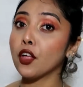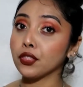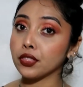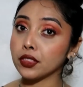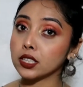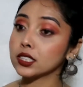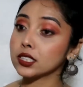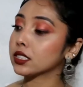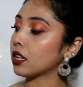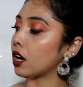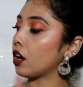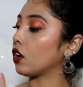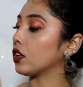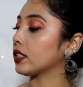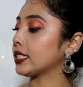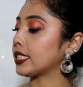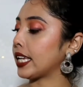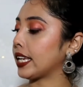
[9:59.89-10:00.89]
this
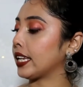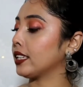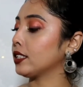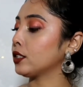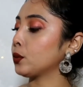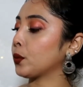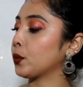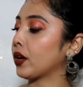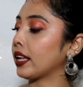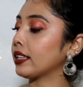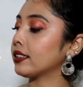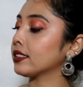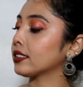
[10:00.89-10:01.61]
setting spray.